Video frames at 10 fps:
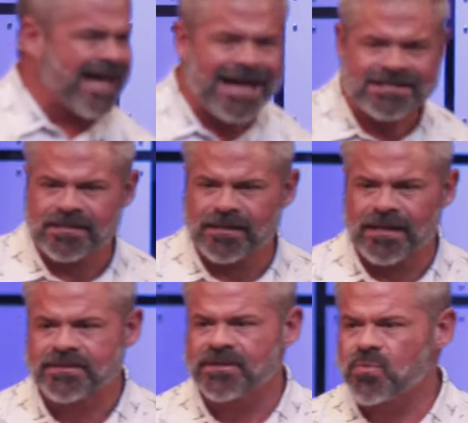Tax
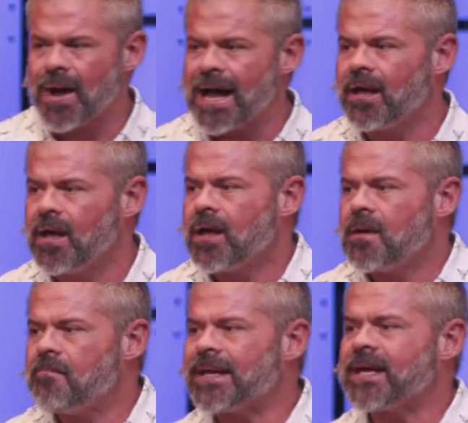collectors, why?
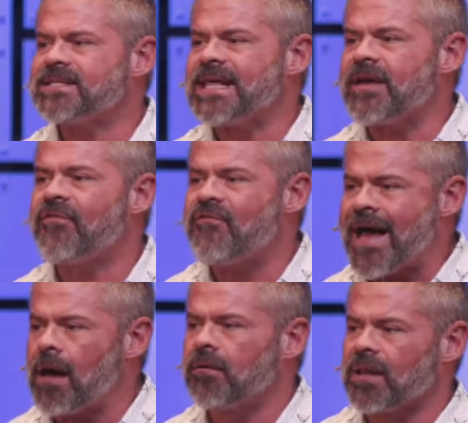Because they
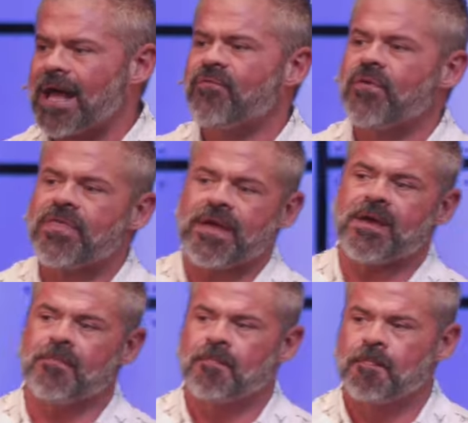found life with
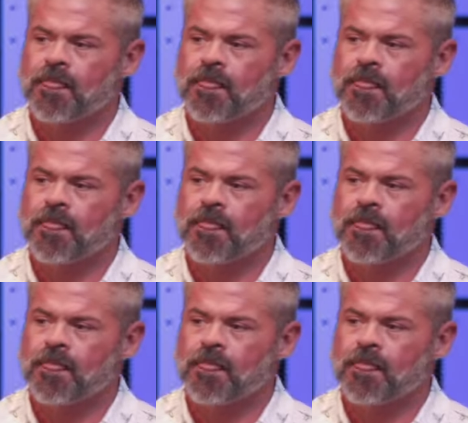him.